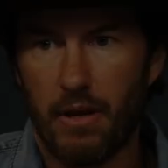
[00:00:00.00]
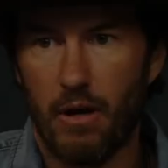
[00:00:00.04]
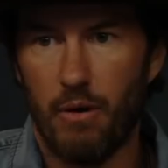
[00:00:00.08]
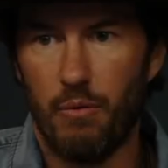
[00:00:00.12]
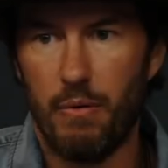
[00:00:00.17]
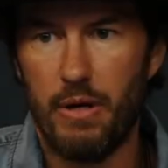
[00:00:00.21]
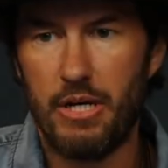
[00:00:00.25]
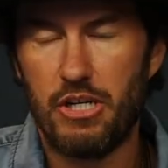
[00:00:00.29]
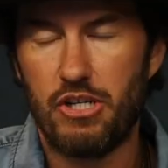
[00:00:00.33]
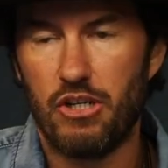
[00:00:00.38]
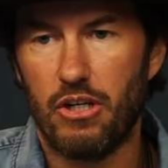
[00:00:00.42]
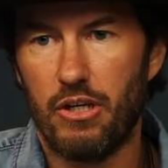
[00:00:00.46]

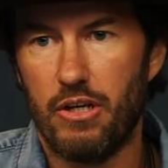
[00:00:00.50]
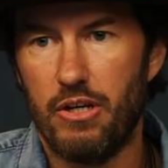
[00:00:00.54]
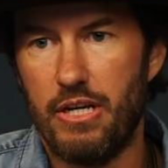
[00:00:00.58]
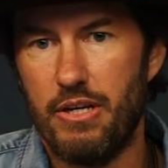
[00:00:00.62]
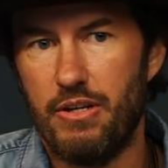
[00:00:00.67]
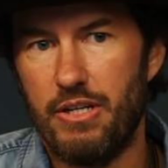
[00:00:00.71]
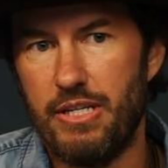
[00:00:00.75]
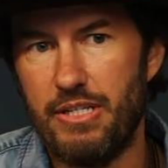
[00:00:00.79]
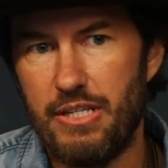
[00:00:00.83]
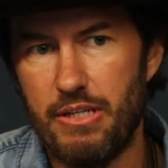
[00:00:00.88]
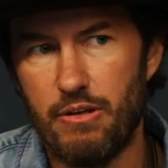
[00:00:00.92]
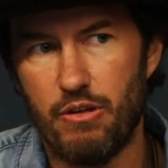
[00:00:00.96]
originally,
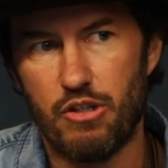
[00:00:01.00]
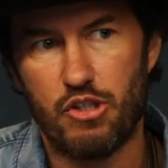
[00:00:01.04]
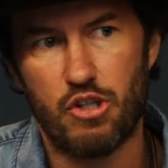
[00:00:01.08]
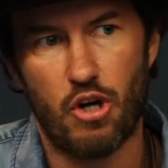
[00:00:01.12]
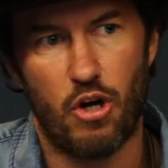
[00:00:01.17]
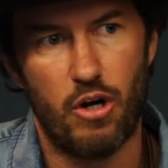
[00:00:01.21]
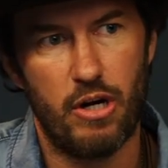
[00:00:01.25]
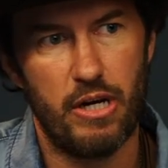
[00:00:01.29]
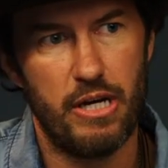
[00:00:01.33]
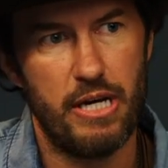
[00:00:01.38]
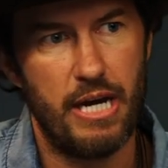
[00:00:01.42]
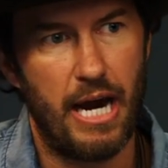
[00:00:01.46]
it
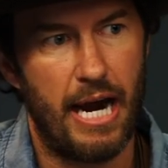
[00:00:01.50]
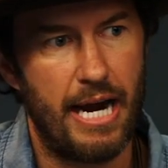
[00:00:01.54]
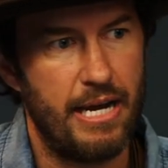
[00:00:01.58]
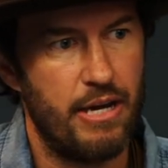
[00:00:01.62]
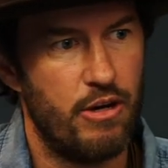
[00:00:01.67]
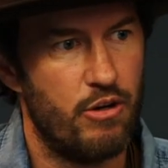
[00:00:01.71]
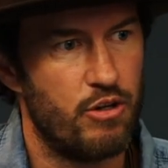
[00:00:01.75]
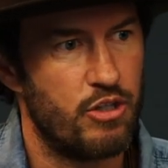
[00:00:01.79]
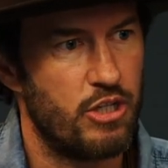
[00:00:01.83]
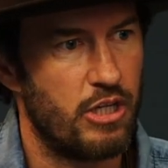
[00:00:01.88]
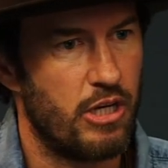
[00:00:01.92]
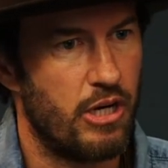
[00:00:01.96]
started 9
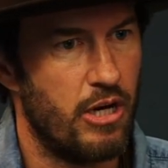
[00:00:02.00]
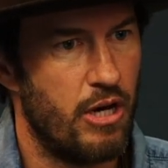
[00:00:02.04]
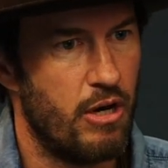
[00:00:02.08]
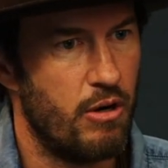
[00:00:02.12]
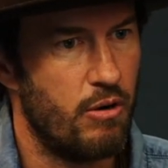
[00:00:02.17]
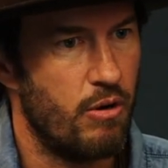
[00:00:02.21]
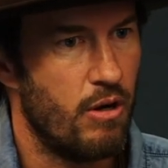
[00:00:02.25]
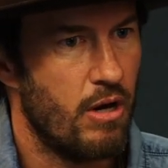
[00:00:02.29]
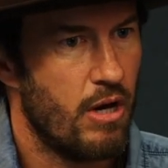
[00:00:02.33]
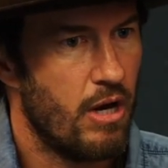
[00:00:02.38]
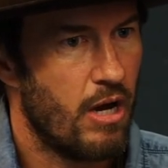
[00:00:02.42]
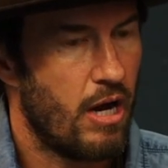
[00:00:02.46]
years ago.